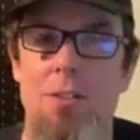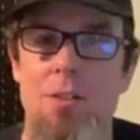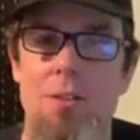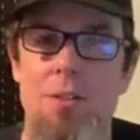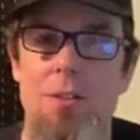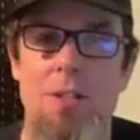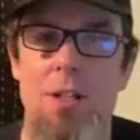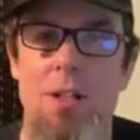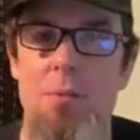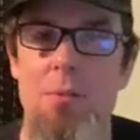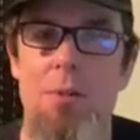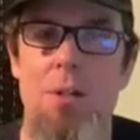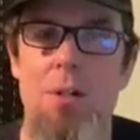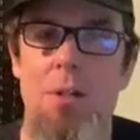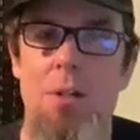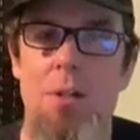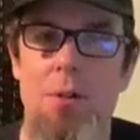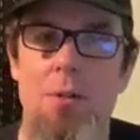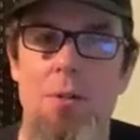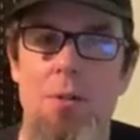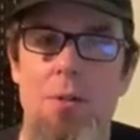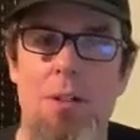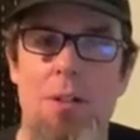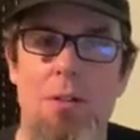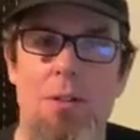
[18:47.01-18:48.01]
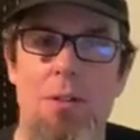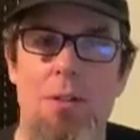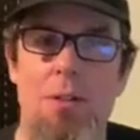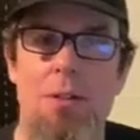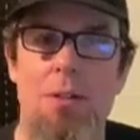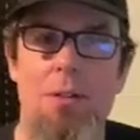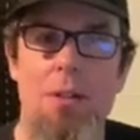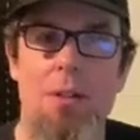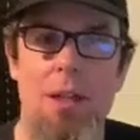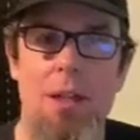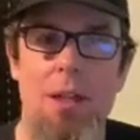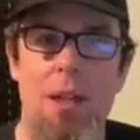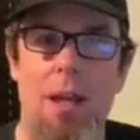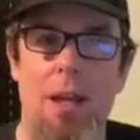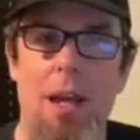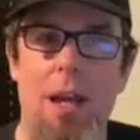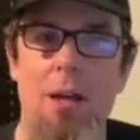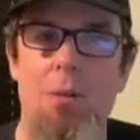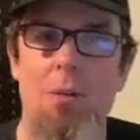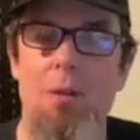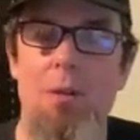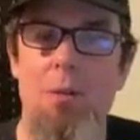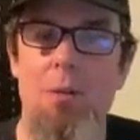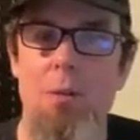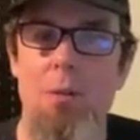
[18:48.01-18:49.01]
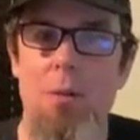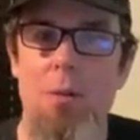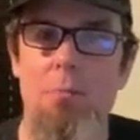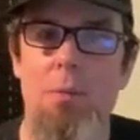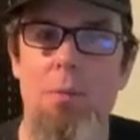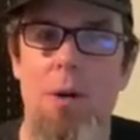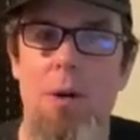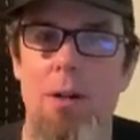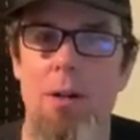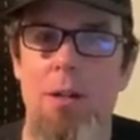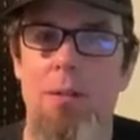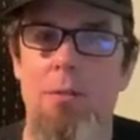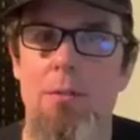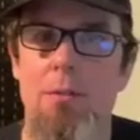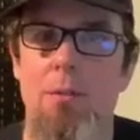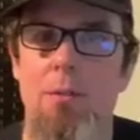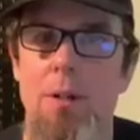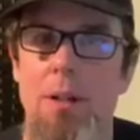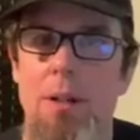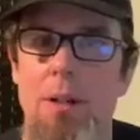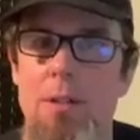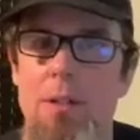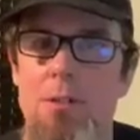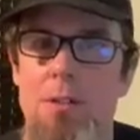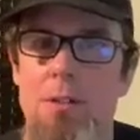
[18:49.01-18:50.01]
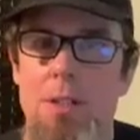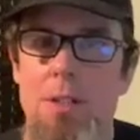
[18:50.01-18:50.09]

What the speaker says: or was that pretty much when you and Edward went parted ways?